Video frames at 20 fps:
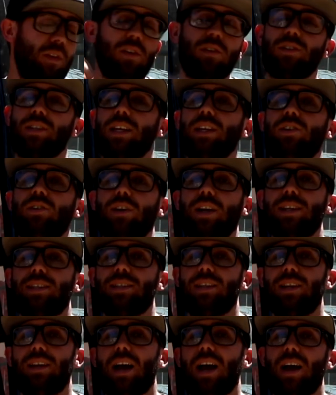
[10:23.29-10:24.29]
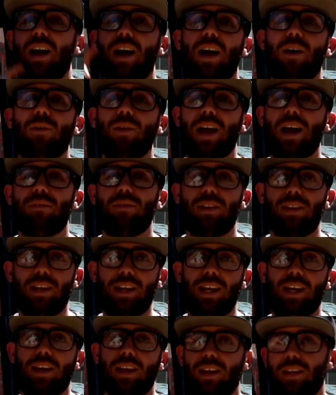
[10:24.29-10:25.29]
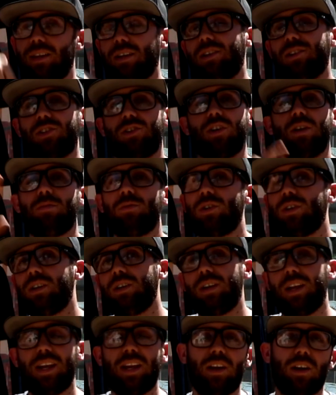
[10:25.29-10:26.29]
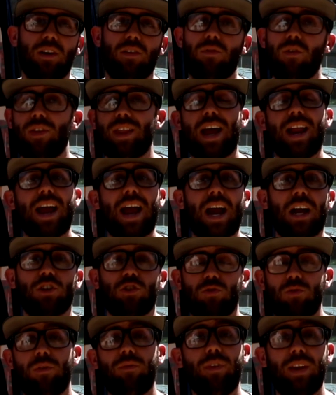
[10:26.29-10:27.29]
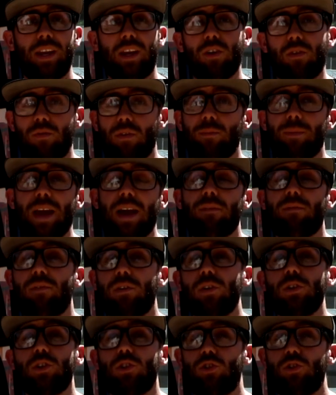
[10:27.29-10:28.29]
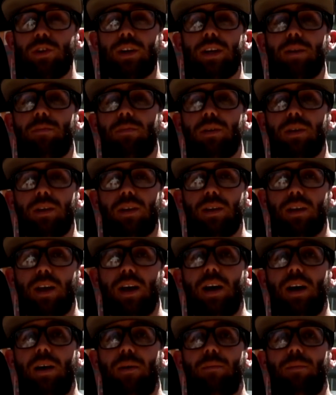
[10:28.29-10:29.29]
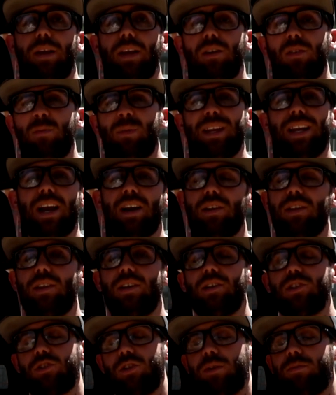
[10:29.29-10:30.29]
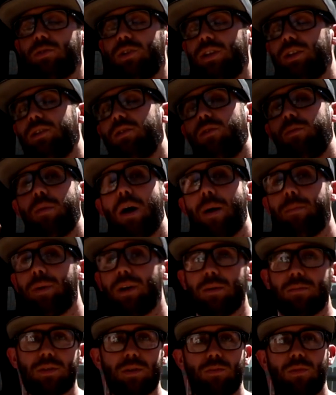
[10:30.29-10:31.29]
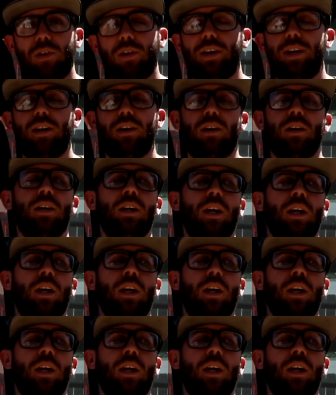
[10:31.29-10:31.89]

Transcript: those interested, I will have a link in the description here for that actual video from that first trip. It'll be down in the description or popping up somewhere here